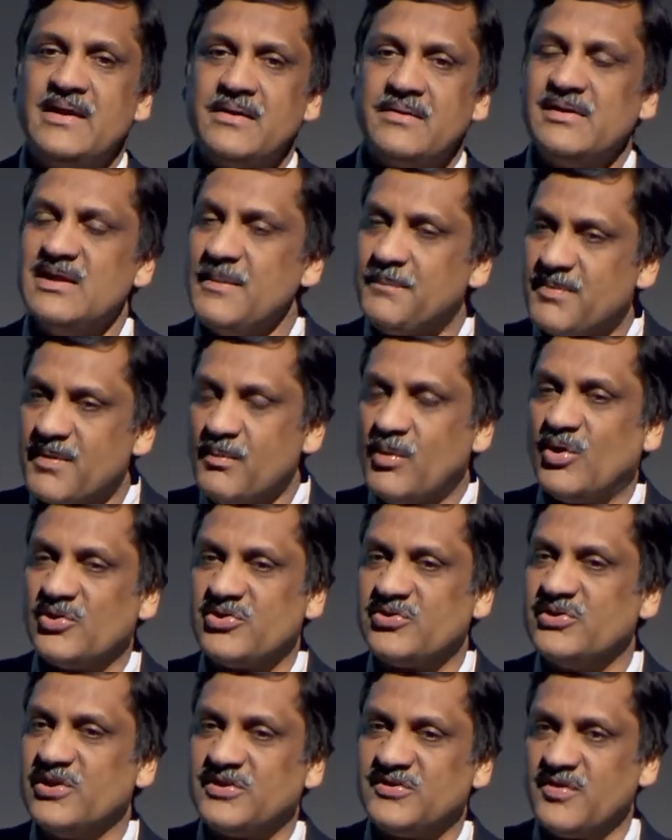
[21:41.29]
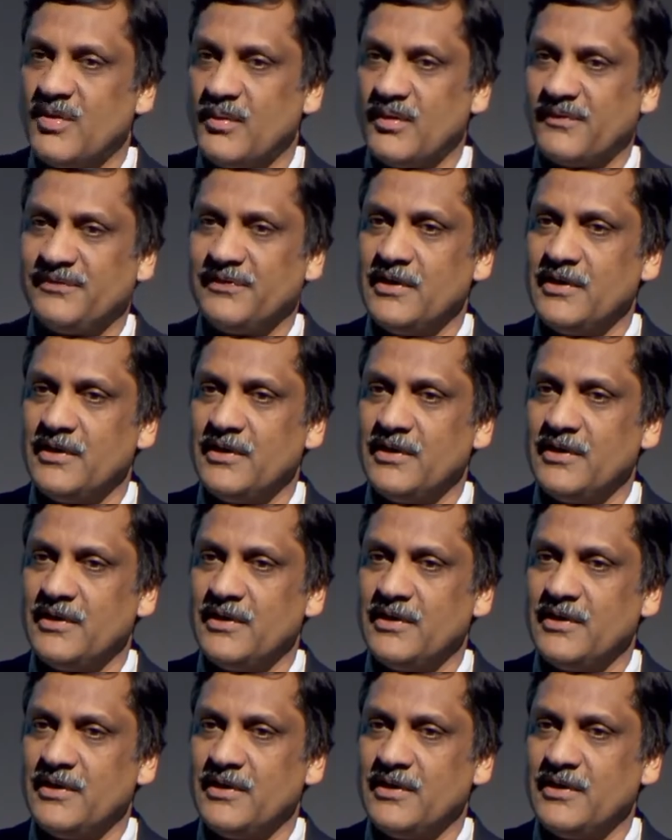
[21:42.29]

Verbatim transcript: really promotes this form of